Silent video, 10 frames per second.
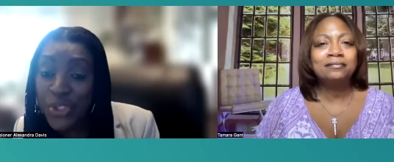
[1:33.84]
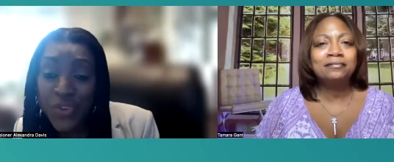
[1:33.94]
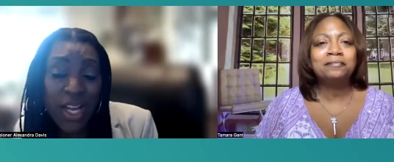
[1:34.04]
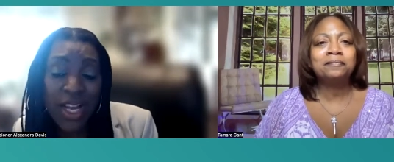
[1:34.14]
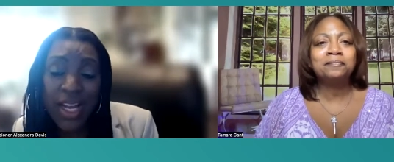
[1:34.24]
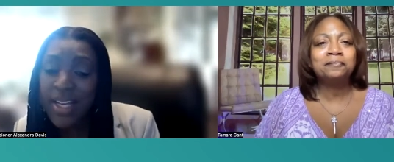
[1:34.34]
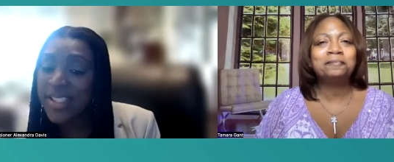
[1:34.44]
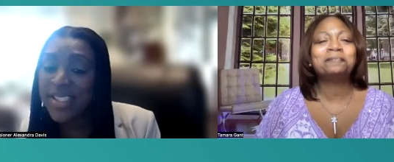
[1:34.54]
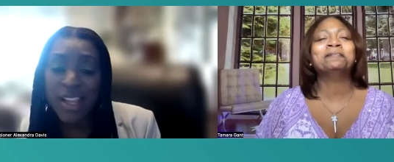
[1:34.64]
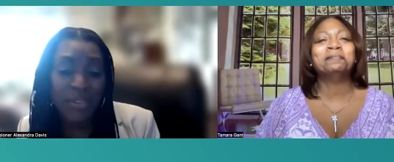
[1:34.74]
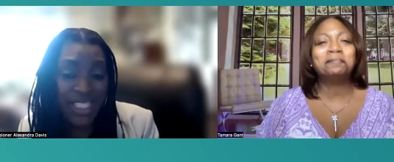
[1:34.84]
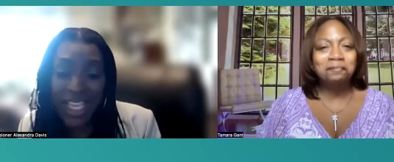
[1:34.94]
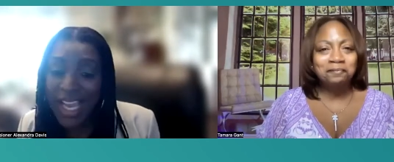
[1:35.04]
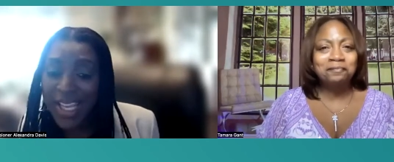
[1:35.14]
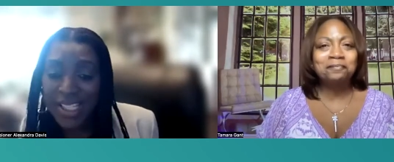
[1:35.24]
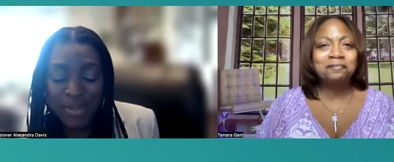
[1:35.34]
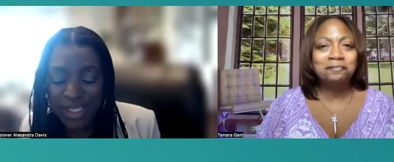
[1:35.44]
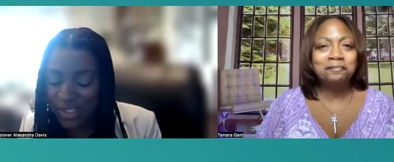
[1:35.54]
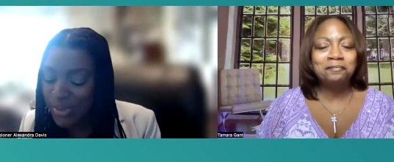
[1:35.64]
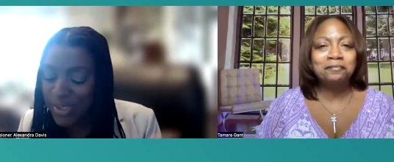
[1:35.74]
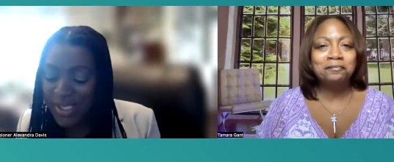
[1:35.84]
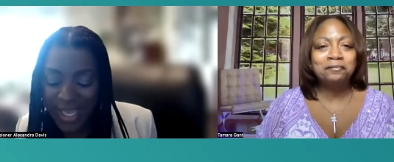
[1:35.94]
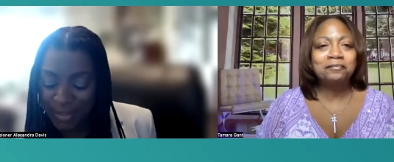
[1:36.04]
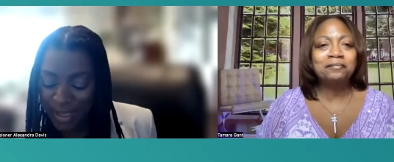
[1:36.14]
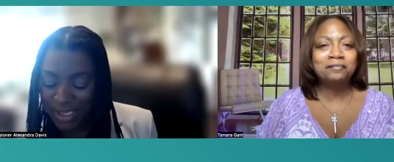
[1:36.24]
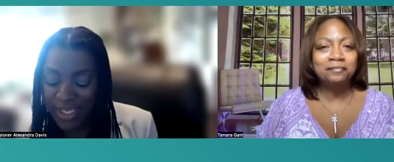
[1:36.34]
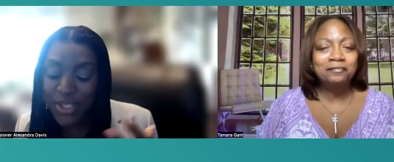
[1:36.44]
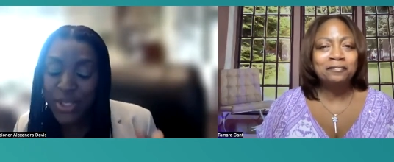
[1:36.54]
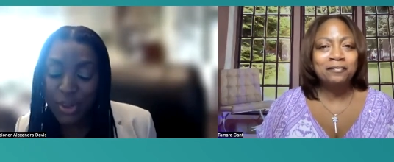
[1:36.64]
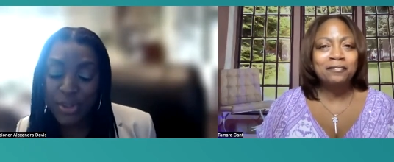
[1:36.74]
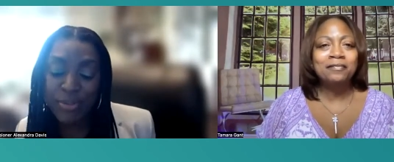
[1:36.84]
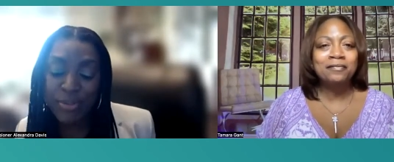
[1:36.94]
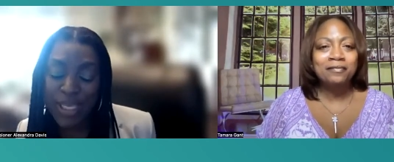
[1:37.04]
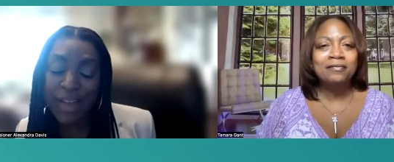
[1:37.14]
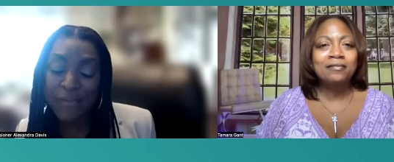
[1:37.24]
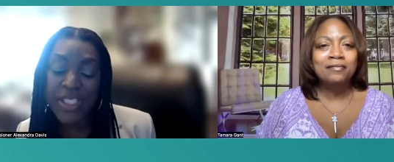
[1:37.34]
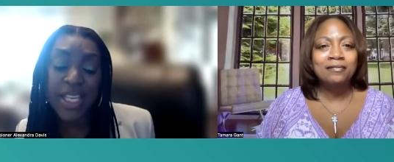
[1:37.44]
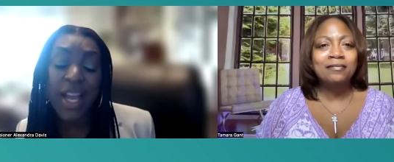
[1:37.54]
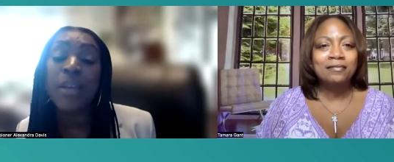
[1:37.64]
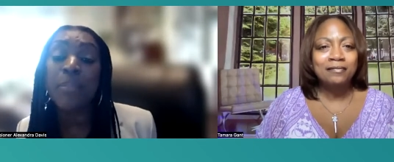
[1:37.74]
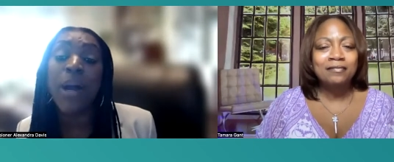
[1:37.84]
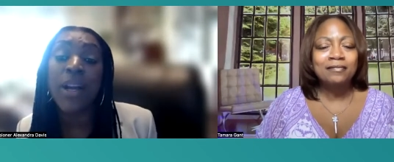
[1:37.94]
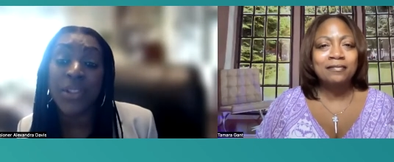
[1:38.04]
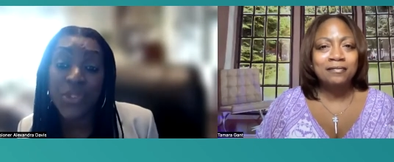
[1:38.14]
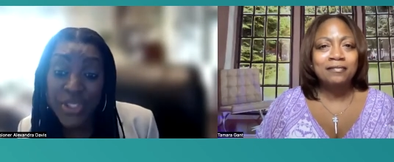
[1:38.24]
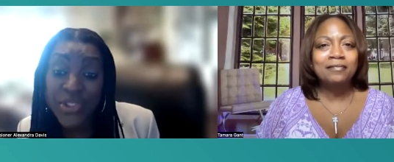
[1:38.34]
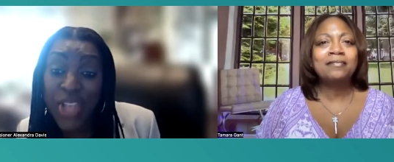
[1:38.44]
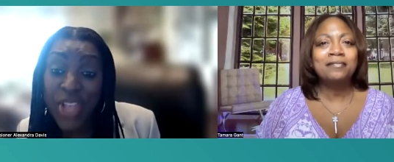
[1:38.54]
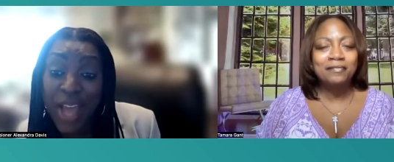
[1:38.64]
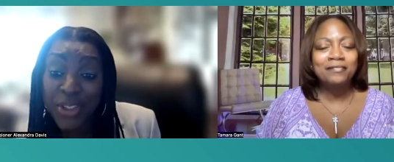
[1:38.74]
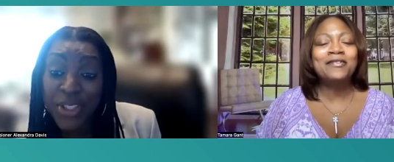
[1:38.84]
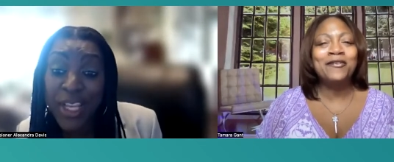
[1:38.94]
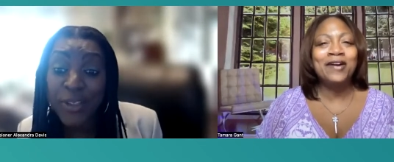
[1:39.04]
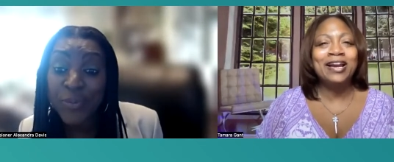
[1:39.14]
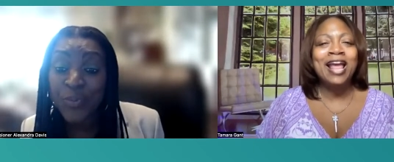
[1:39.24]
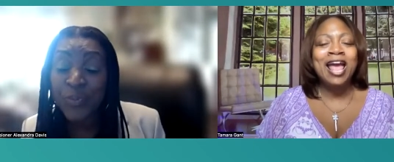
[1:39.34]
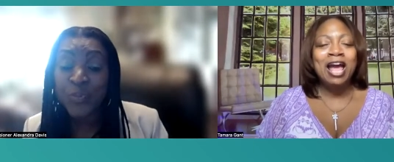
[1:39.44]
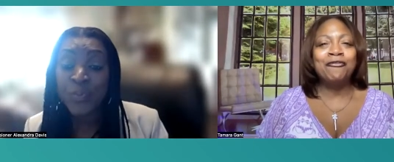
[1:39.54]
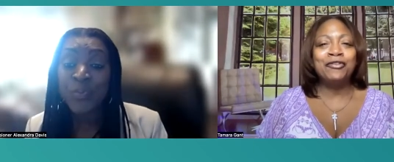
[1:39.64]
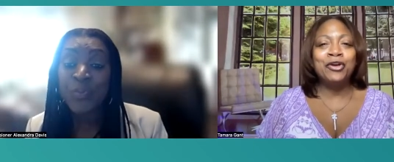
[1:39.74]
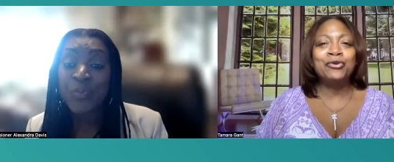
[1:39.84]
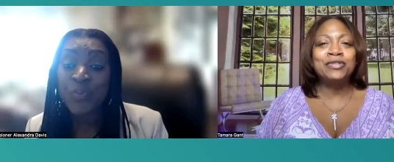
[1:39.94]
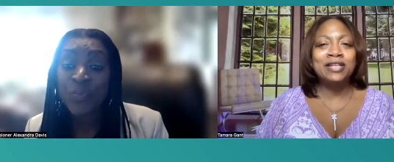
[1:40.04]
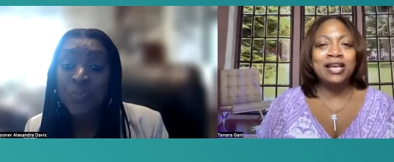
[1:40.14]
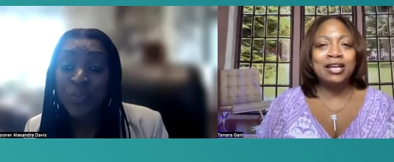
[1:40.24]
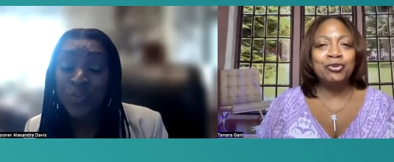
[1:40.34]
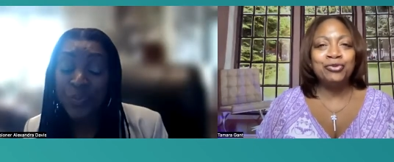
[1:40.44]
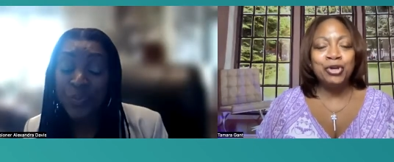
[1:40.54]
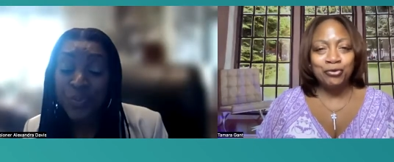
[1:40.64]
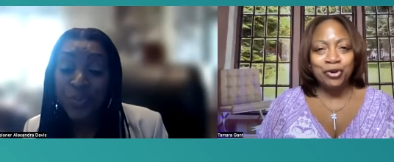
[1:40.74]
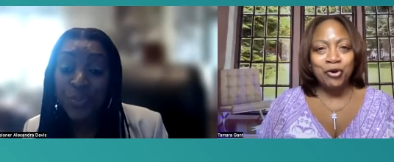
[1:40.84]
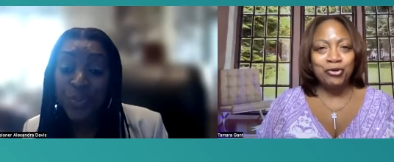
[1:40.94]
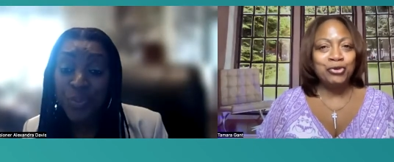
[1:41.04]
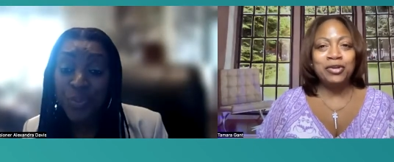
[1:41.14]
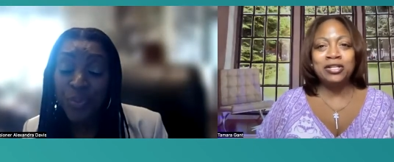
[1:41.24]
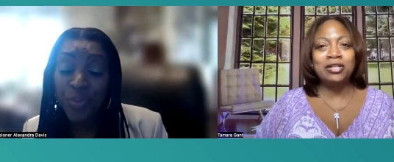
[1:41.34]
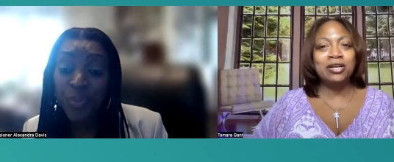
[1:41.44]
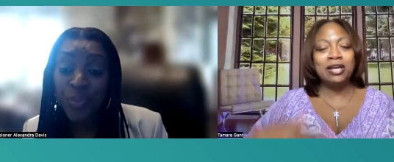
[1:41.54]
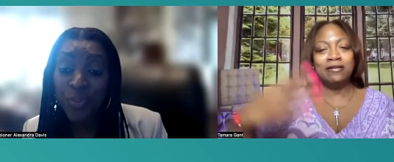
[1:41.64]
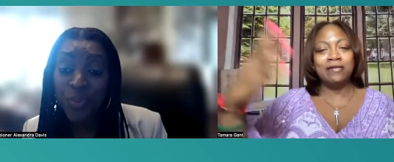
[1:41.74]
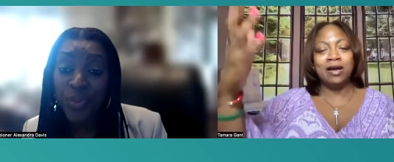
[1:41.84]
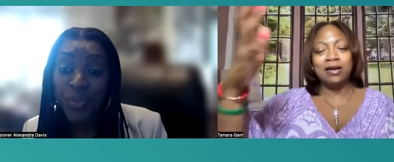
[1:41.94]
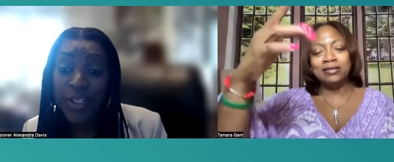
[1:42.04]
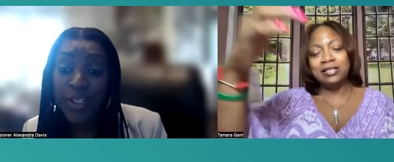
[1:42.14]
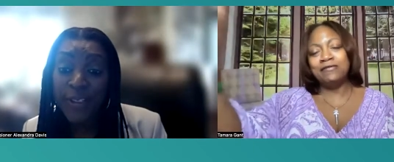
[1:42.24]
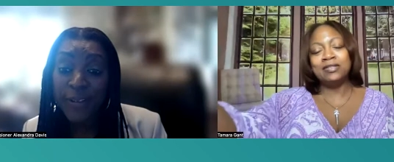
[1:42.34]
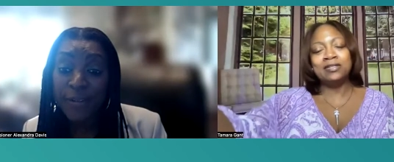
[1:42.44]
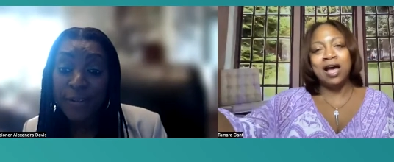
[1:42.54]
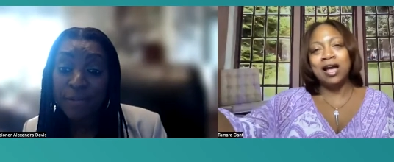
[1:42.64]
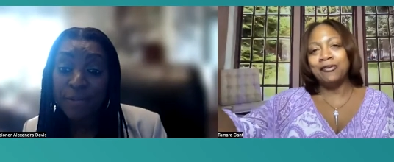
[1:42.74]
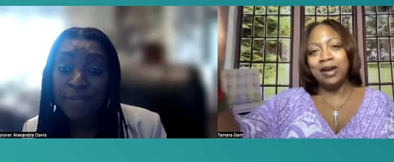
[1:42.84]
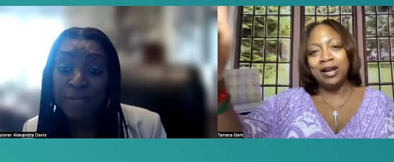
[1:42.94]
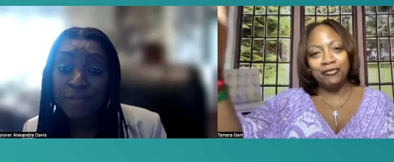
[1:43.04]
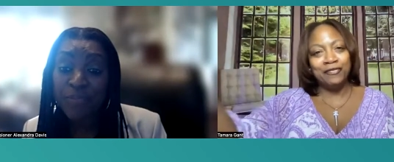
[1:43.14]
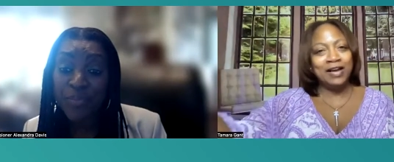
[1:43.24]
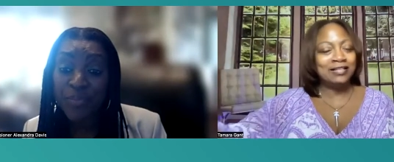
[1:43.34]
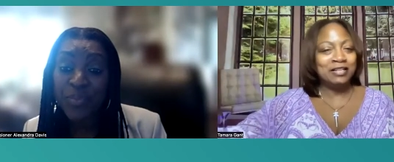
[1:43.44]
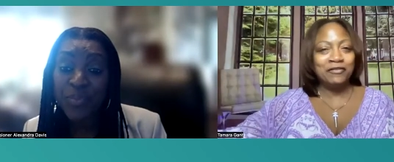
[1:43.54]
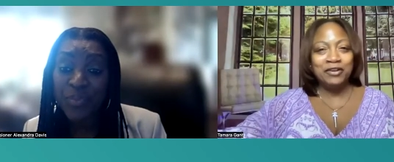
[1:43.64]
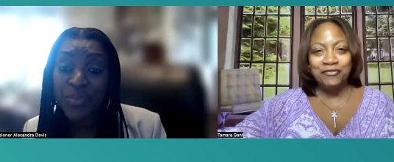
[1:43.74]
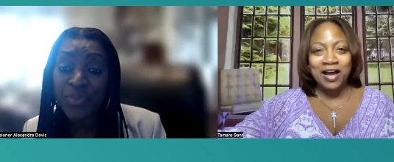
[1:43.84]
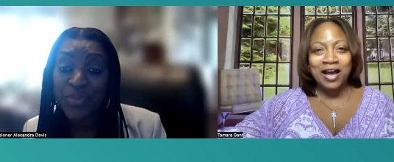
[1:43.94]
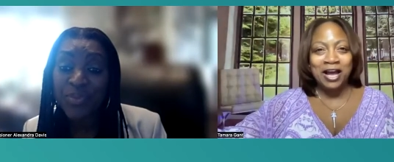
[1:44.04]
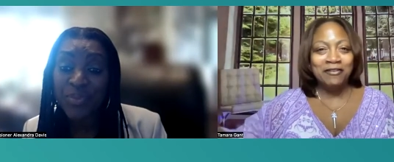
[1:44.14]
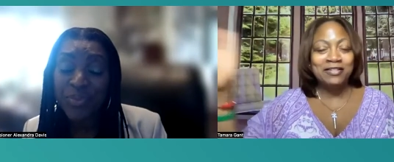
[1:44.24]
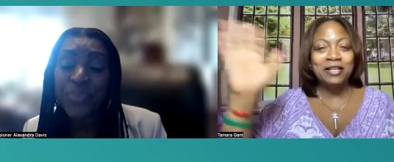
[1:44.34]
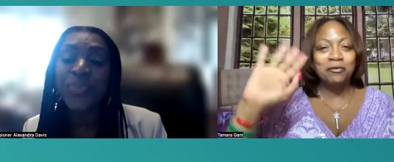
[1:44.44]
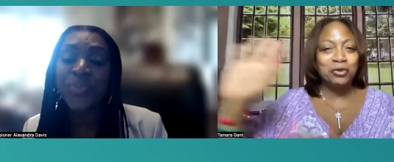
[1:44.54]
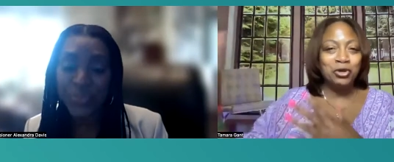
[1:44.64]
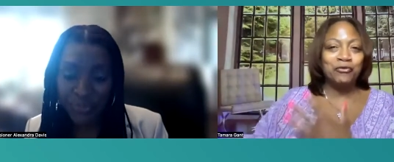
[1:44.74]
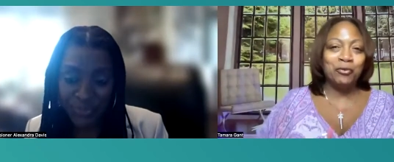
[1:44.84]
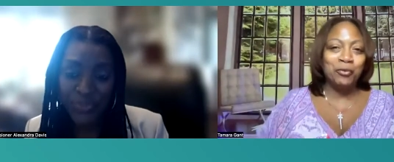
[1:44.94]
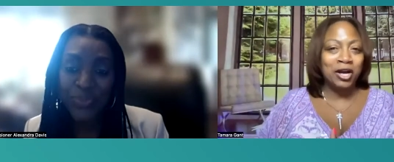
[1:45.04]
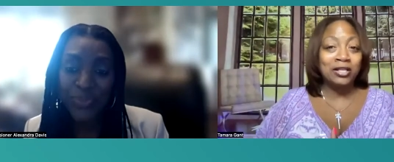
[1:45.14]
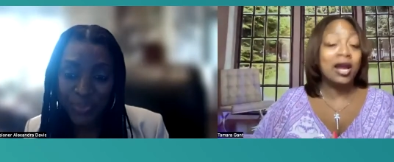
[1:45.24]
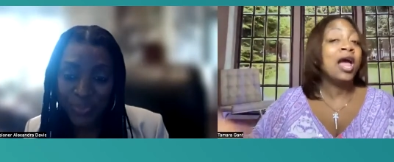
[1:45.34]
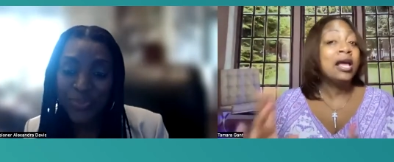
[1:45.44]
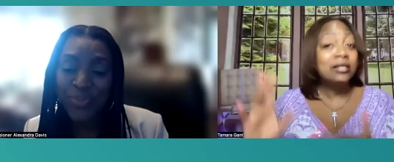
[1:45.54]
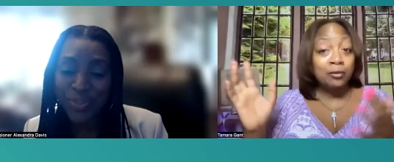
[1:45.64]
Speaker 1: trucks, novelty items, you name it. It's going to be at Vizcaya Park this Saturday. And for
Speaker 2: those, again, who don't know, you can look at see Vizcaya right off of I-75. It's that beautiful park. That it's